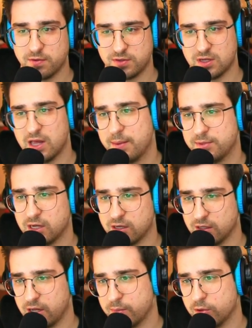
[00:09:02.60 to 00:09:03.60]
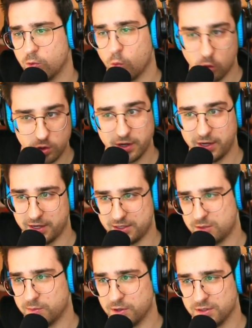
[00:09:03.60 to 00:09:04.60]
slapped on a label warning
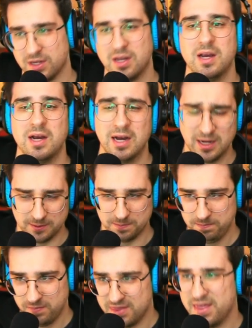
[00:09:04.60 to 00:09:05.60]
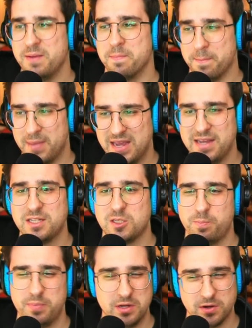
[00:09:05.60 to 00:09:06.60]
customers they may
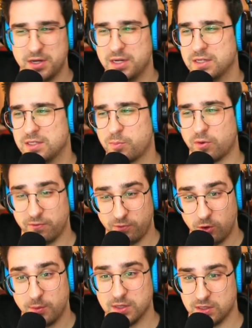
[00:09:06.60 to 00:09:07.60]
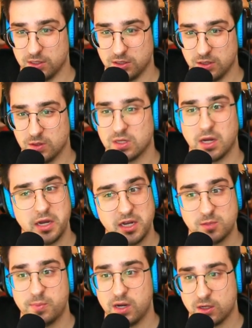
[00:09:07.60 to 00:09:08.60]
experience performance issues on
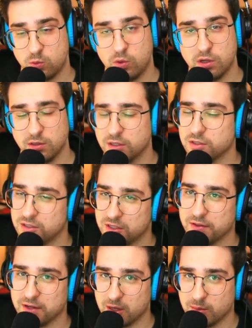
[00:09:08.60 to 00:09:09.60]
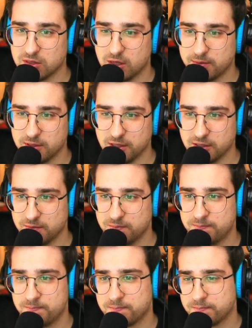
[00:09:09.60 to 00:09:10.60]
Xbox One until the game is updated.
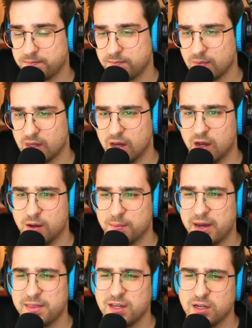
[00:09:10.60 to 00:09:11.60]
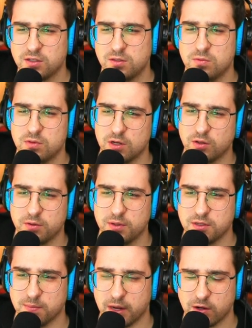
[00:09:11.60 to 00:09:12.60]
I think the only
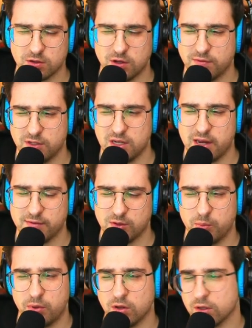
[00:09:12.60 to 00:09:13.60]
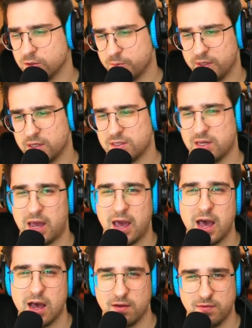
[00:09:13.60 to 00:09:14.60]
reason Microsoft didn't have to pull it was because they
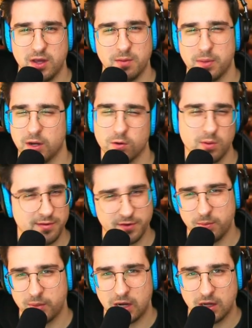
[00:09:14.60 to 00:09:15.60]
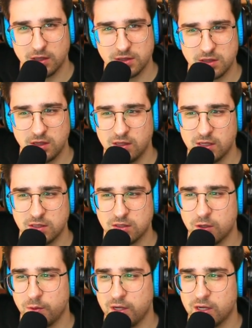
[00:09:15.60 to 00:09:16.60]
have a better refund policy than
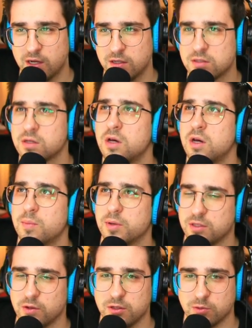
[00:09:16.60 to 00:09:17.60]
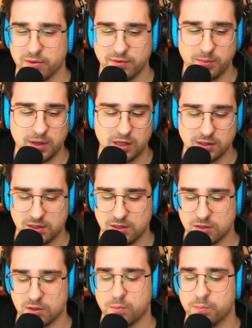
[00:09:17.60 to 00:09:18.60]
Sony does, but Sony's refund policy
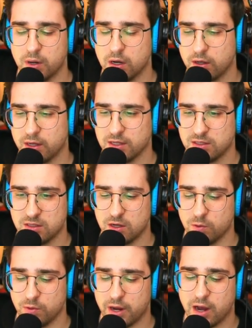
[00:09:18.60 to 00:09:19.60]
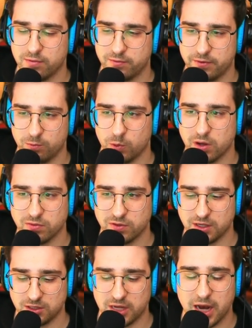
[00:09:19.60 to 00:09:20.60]
is so bunk and it's so not well
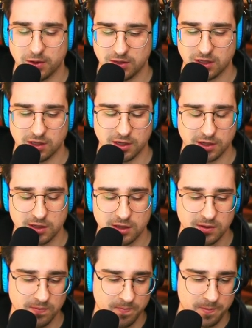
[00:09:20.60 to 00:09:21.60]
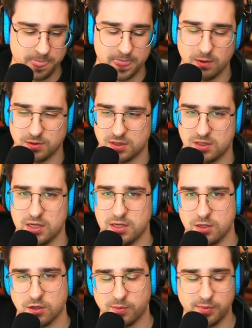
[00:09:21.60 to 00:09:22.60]
fleshed out that it was just
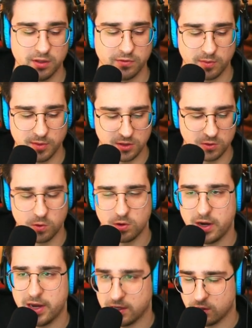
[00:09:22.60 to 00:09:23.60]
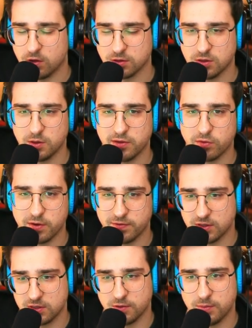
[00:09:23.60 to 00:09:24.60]
easier to pull it from the store and also give
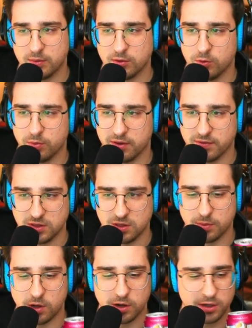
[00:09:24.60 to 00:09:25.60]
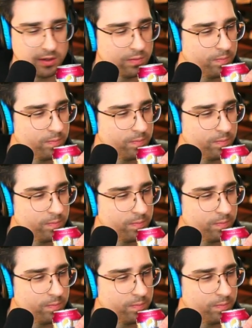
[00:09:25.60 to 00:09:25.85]
refunds to the people who previously bought it.